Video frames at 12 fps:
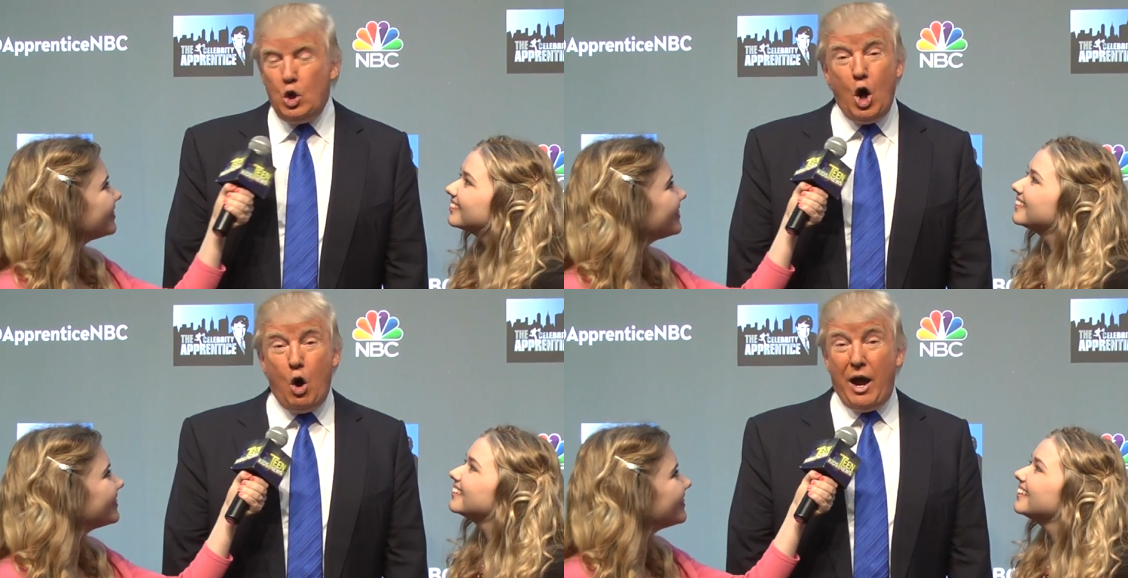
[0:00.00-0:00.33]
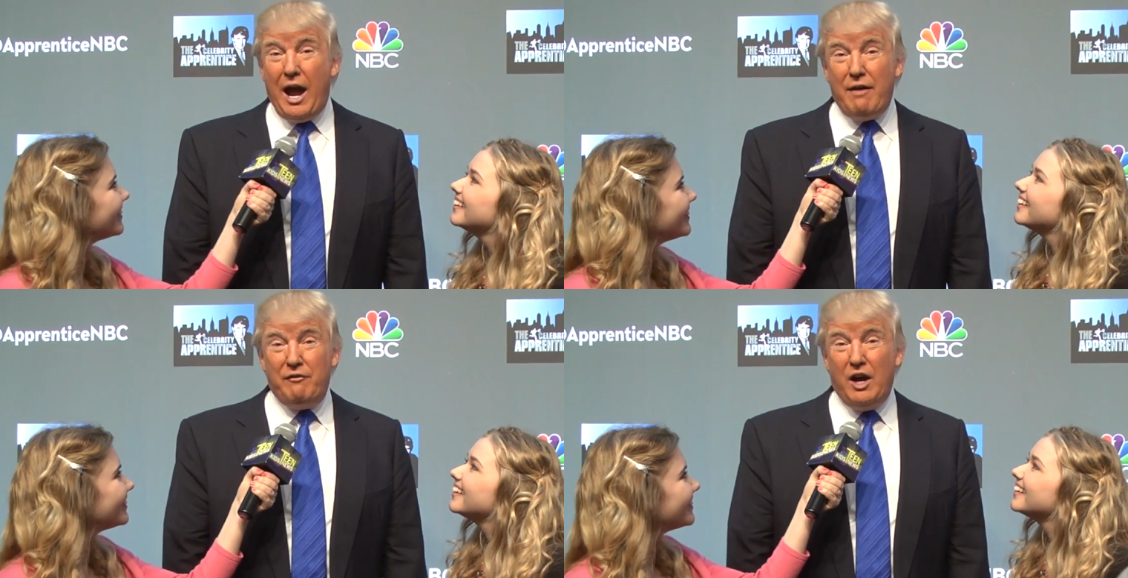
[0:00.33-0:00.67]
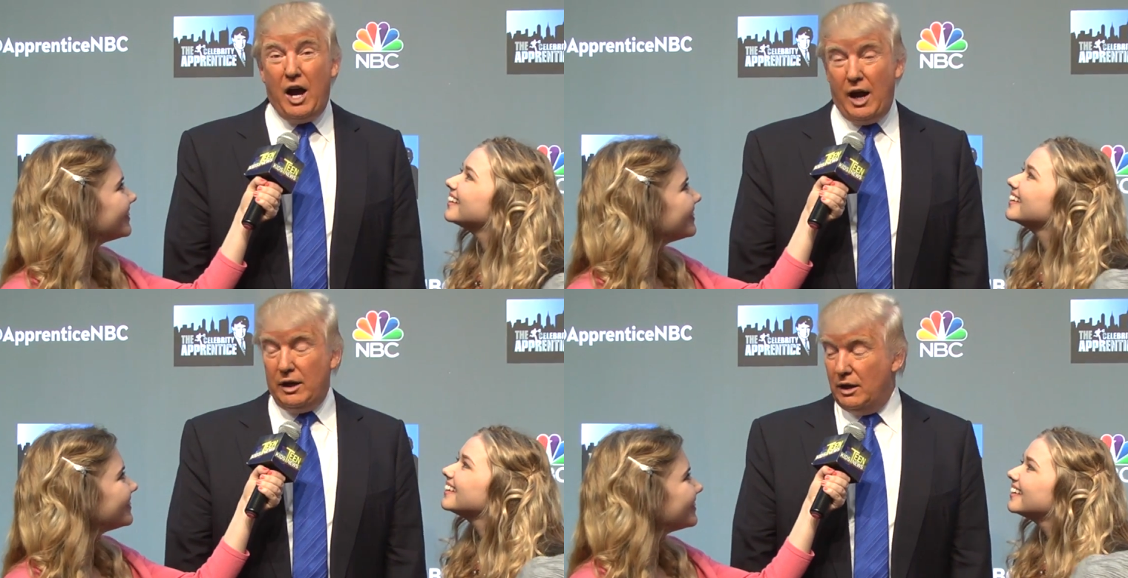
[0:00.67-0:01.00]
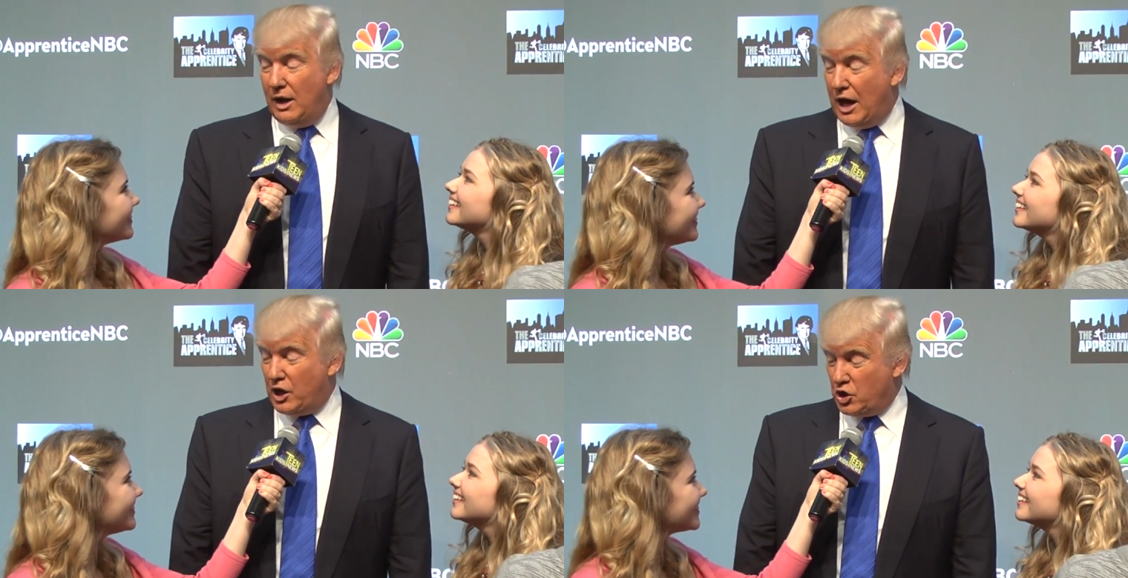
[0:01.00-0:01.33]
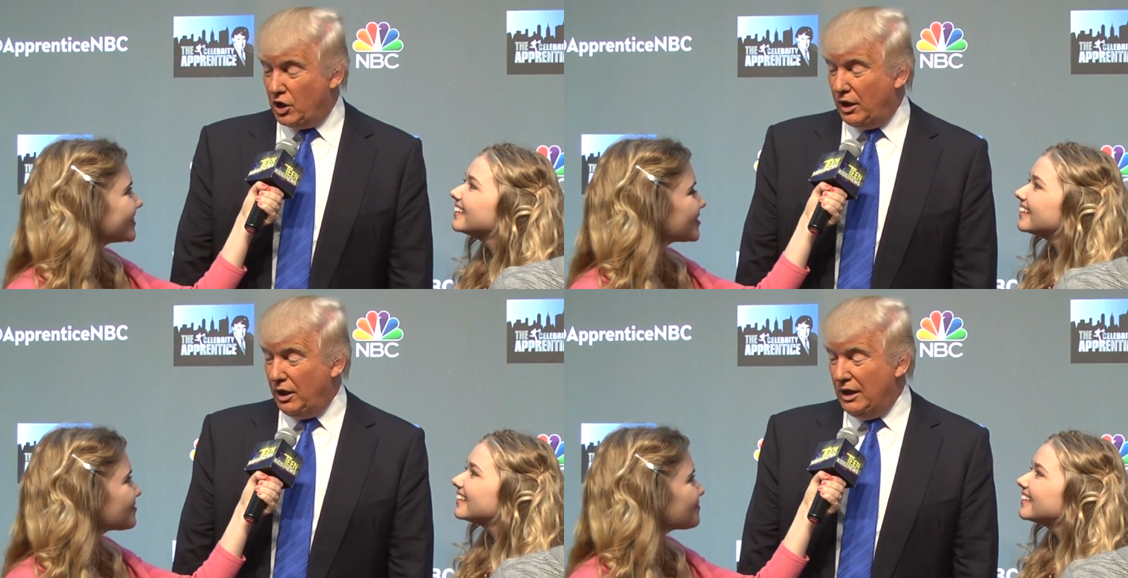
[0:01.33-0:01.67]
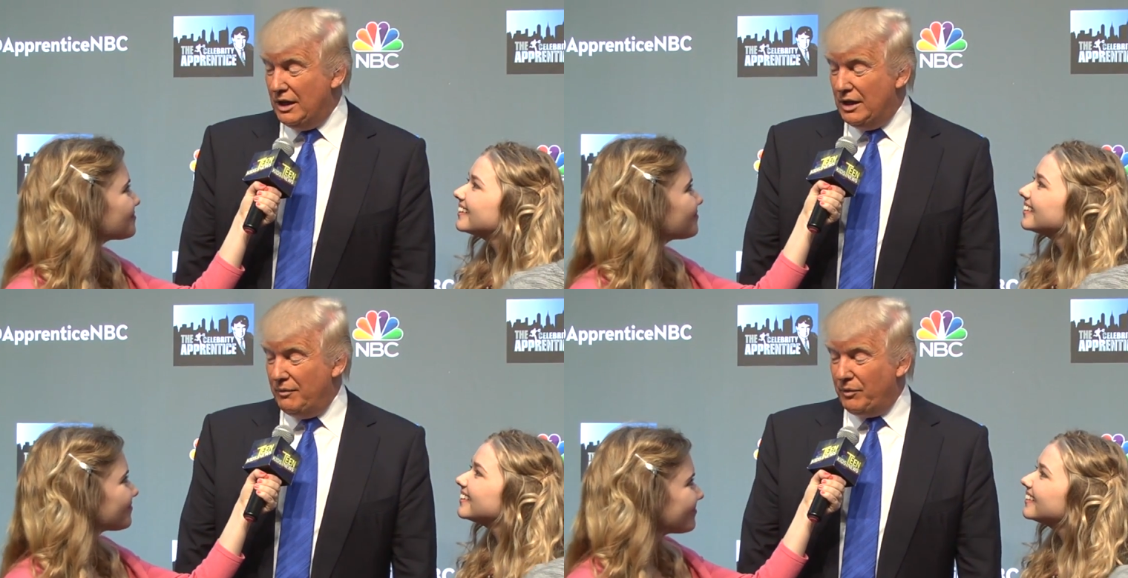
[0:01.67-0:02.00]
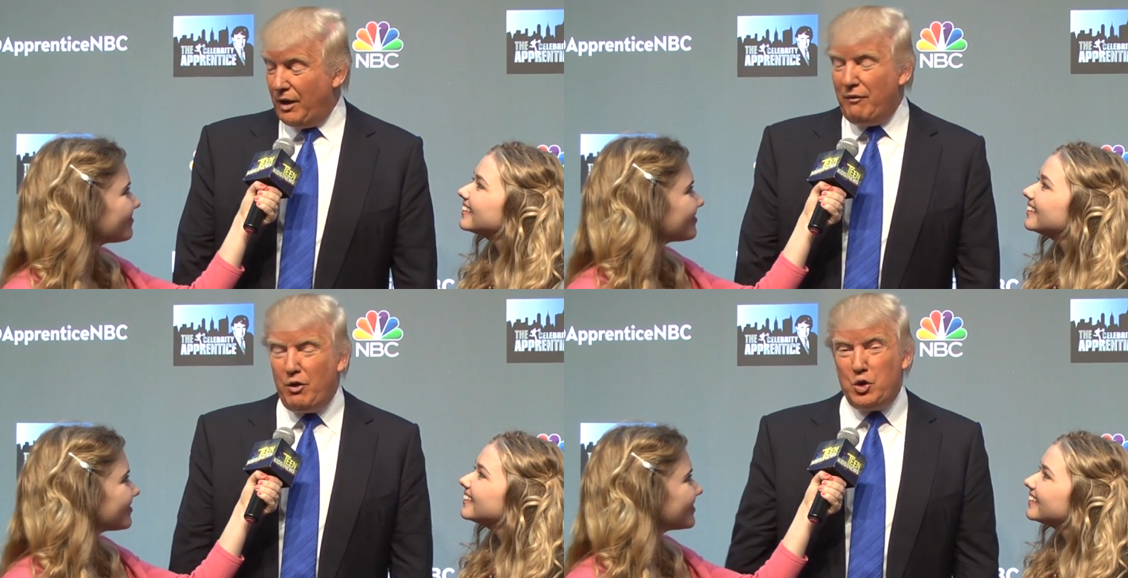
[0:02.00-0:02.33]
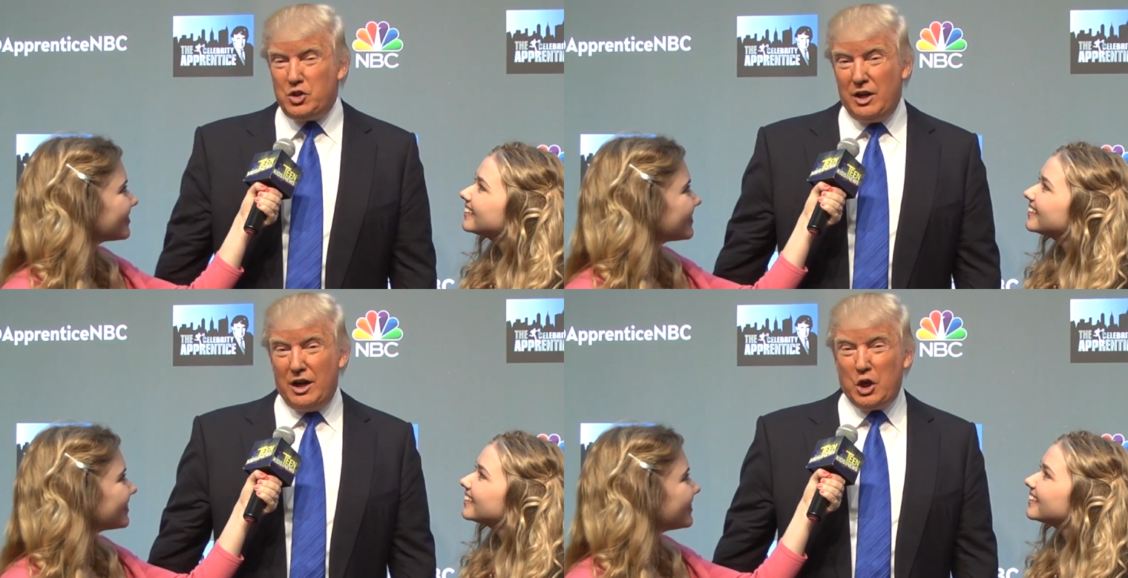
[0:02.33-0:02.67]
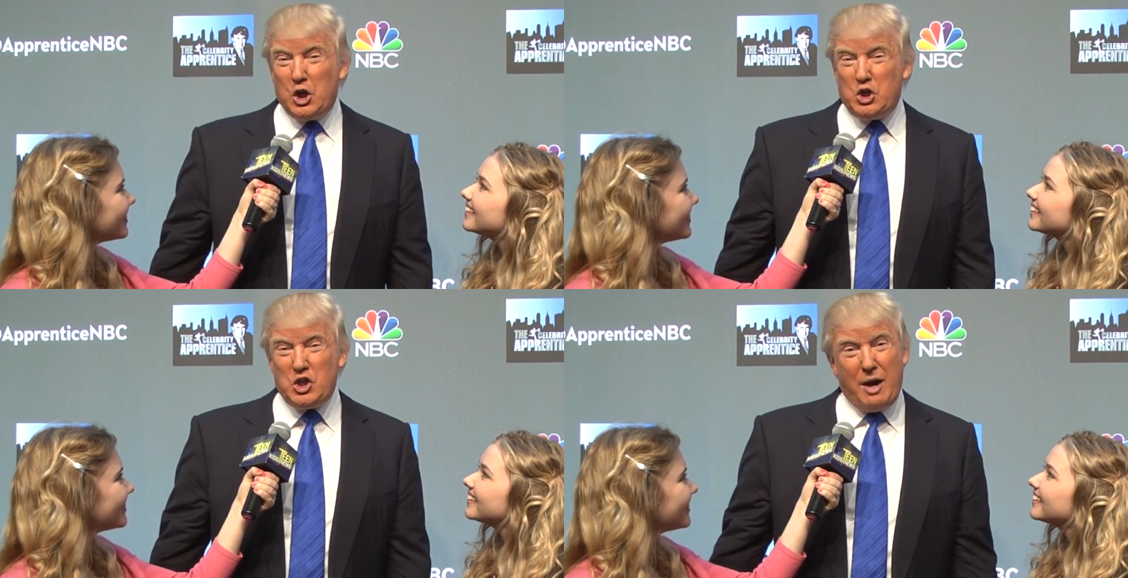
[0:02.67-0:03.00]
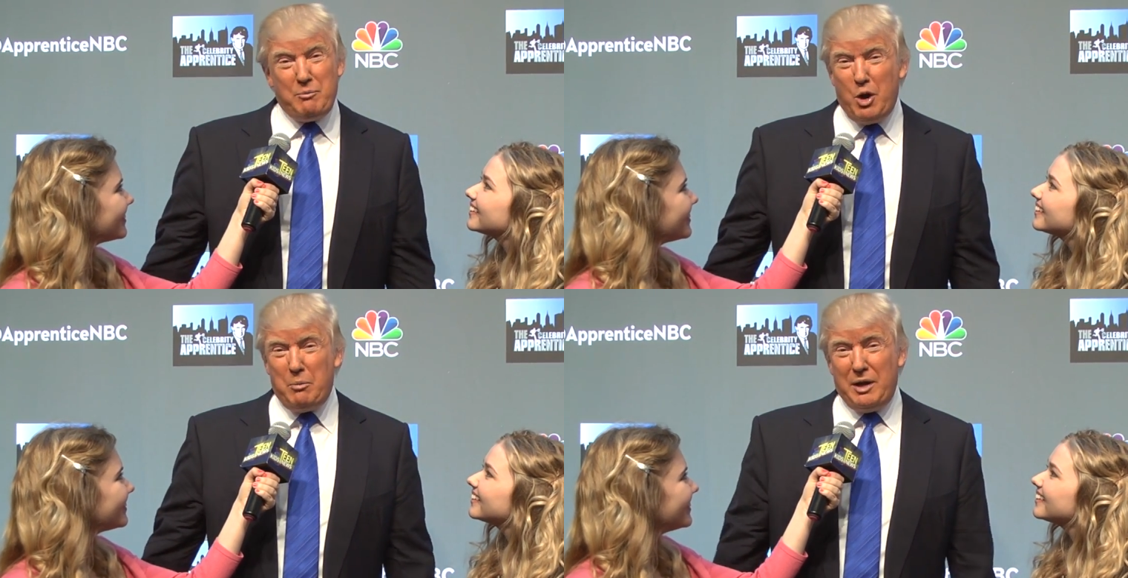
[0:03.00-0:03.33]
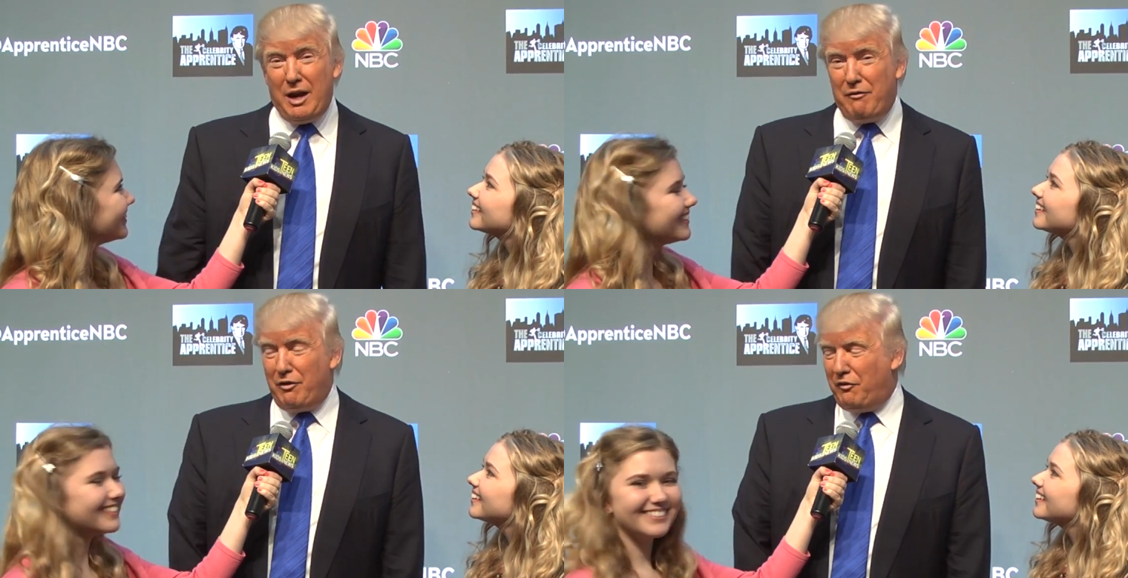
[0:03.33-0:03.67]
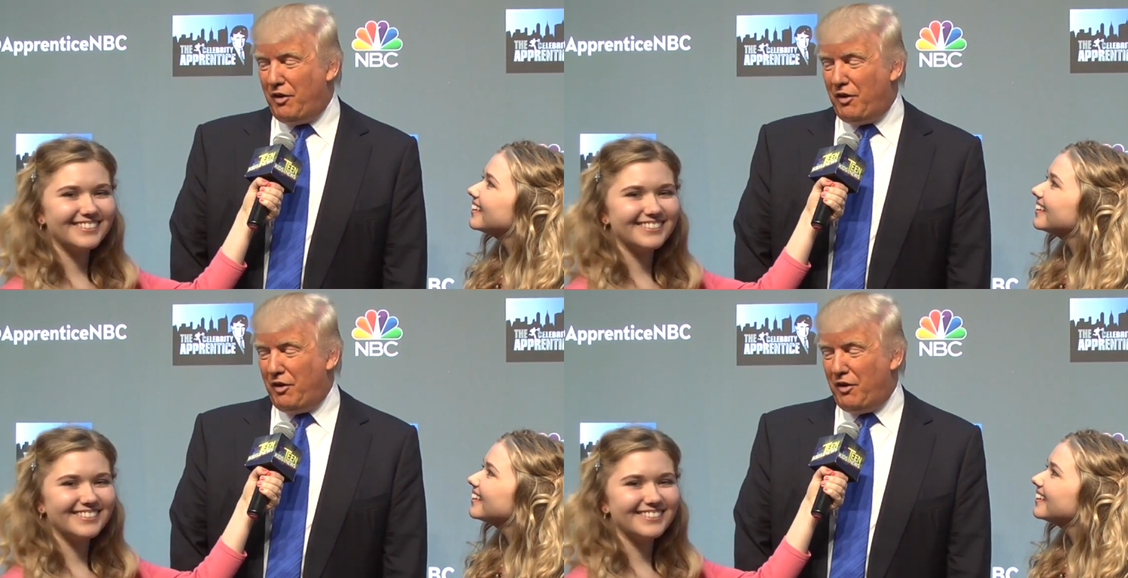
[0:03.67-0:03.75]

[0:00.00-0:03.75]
Speaker 1: No, I have not, actually. I've always done a good job. Nobody ever